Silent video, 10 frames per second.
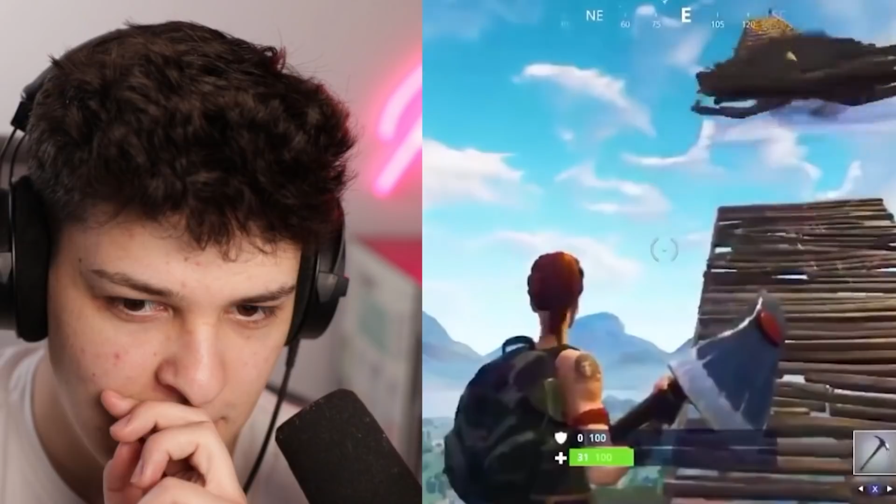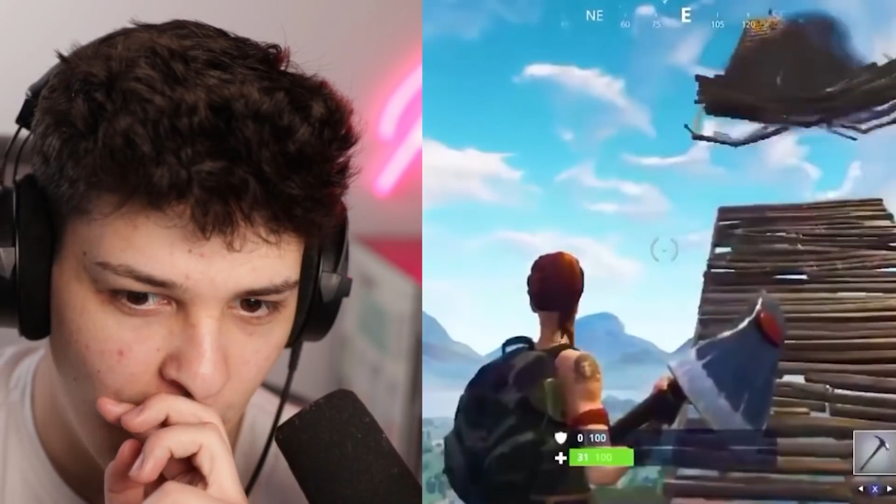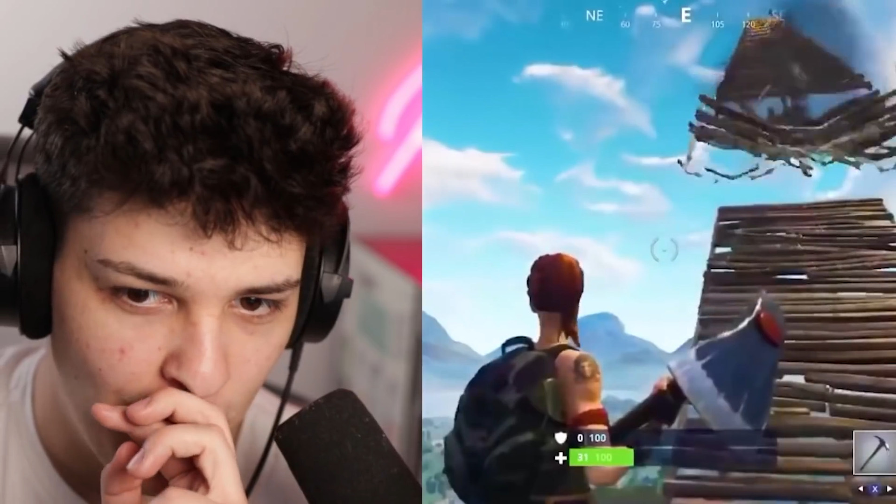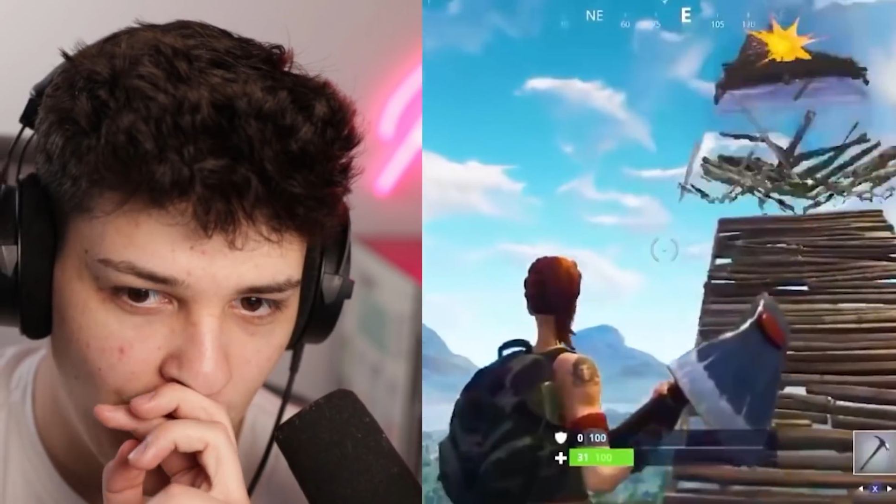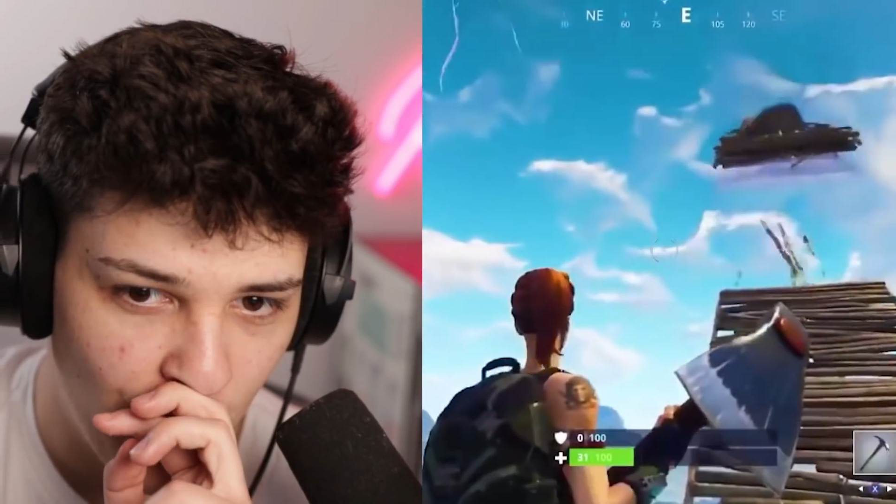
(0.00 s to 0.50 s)

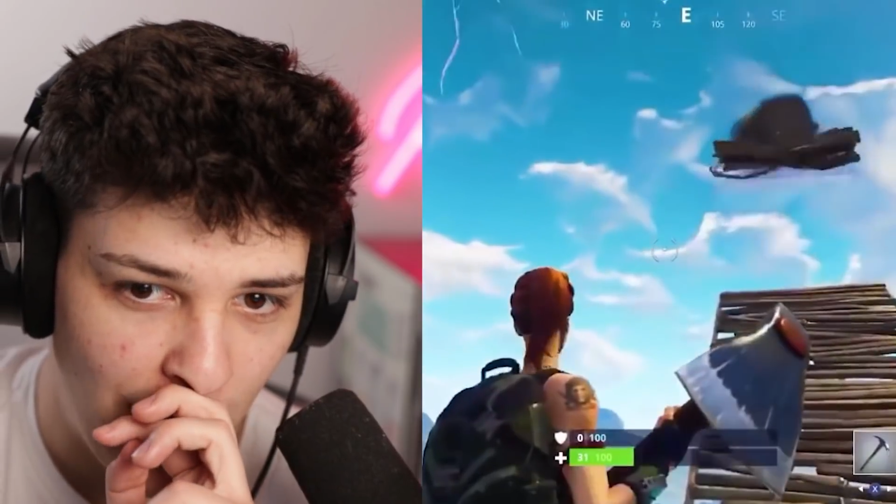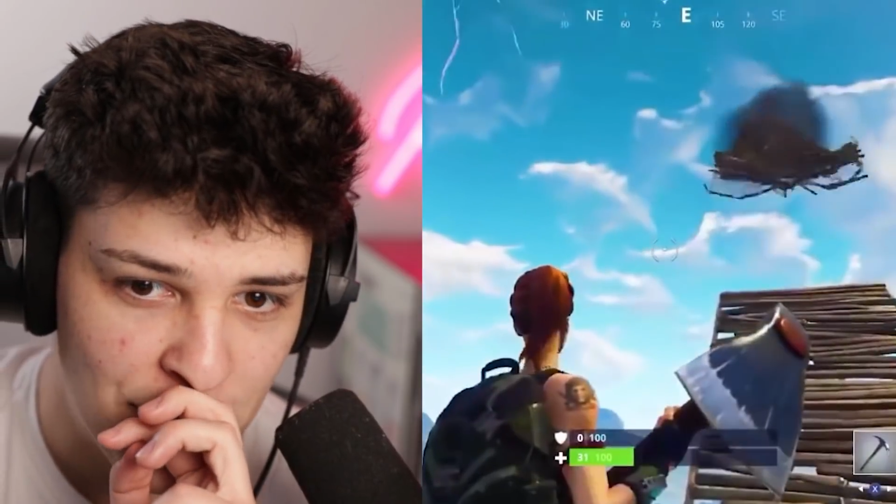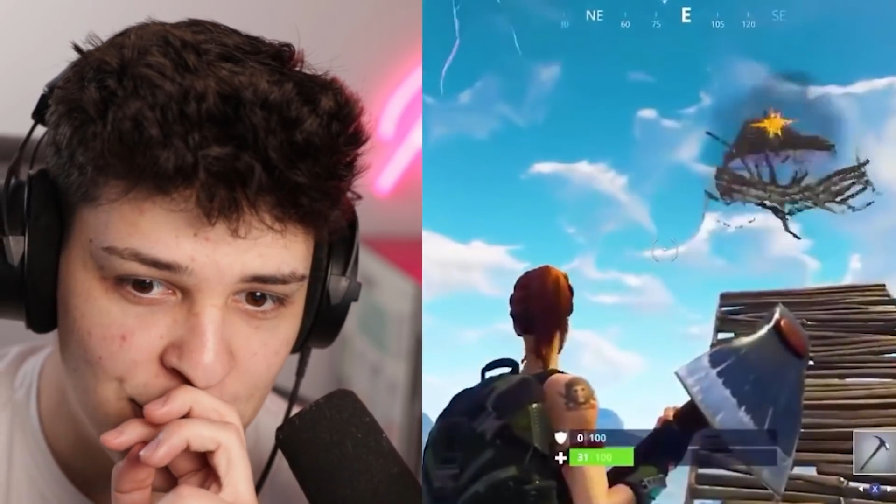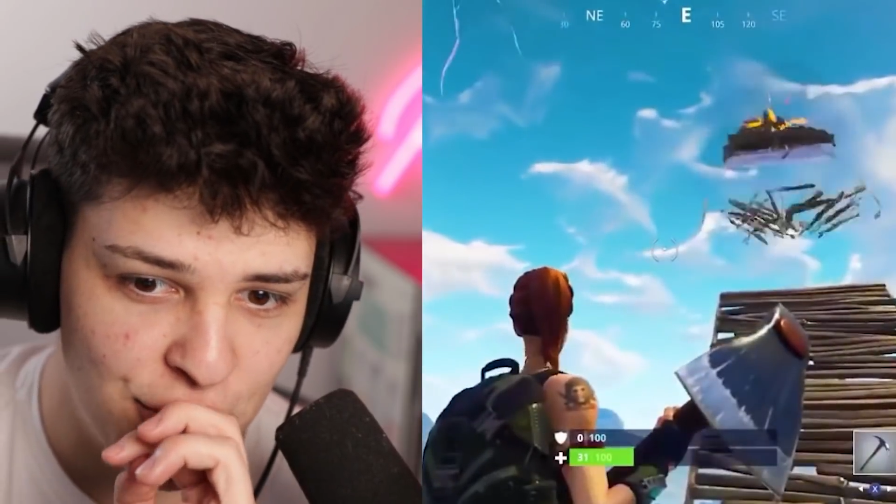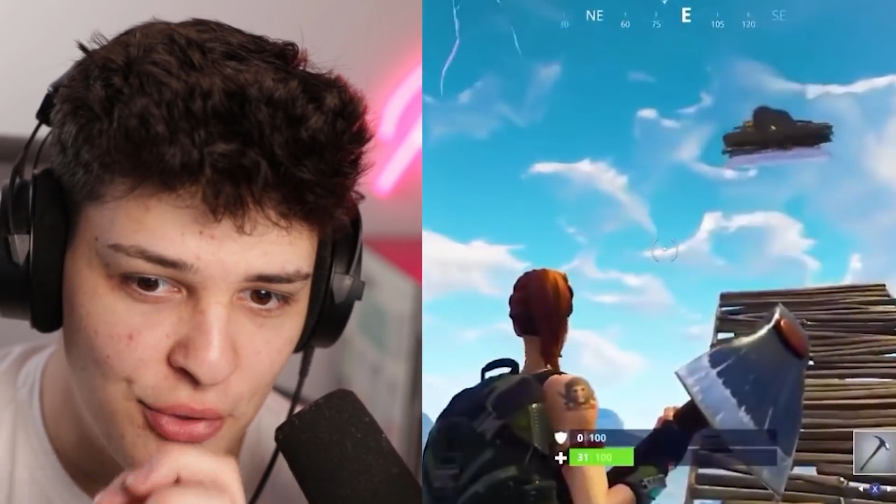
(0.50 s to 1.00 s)
No, bro. Why
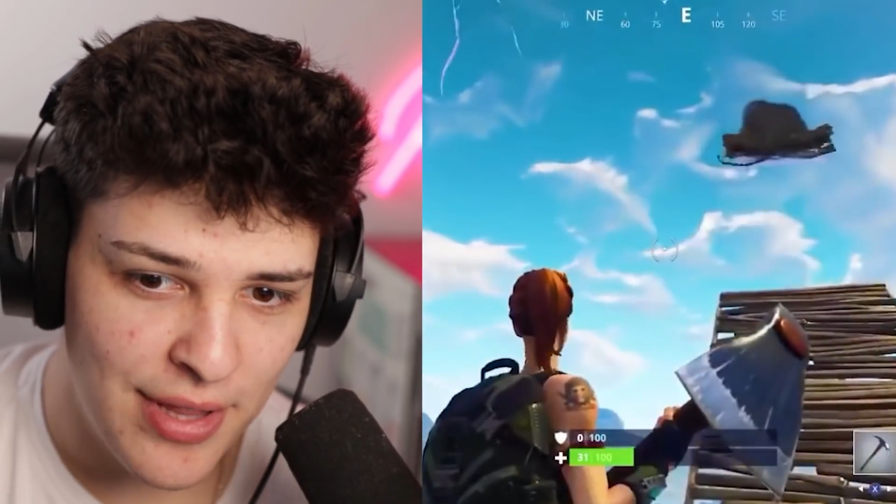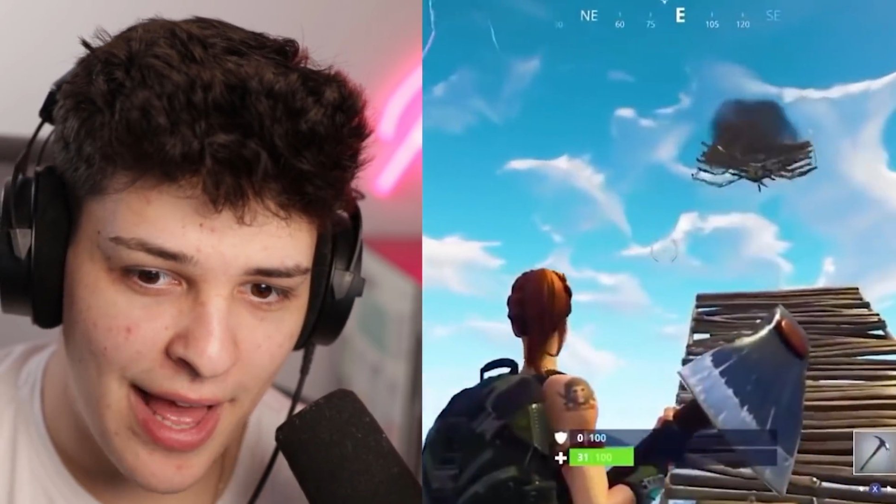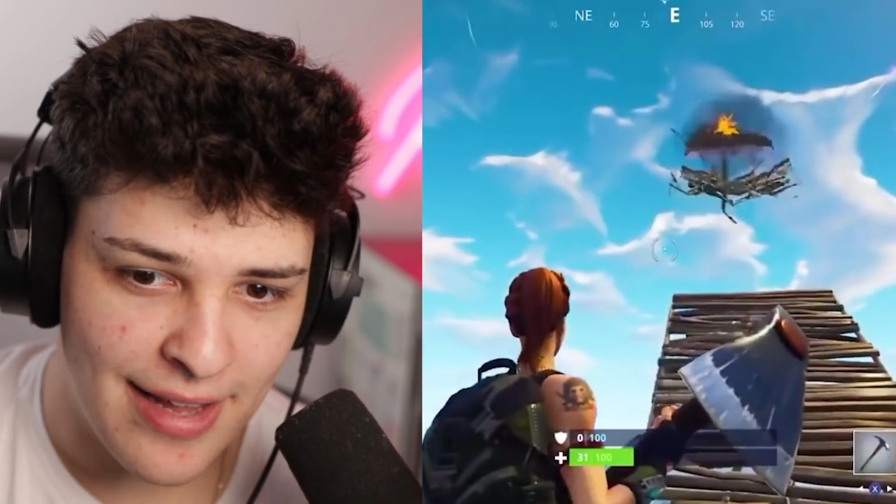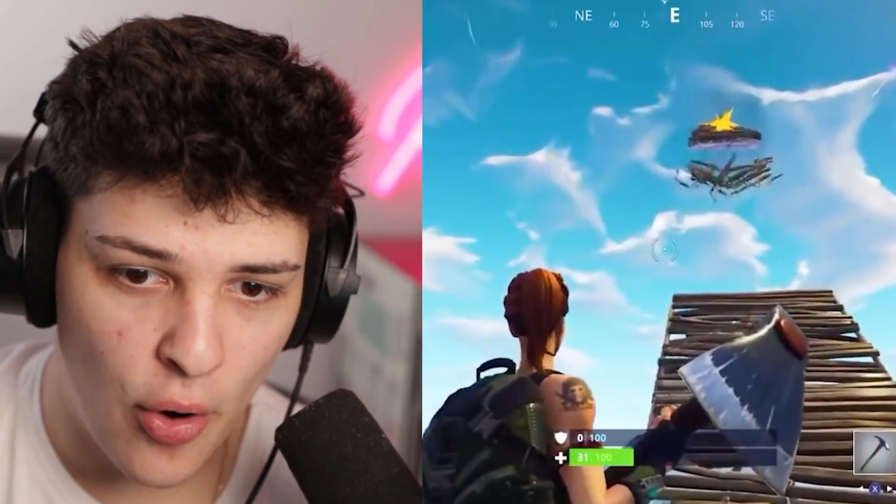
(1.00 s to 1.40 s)
would you do that?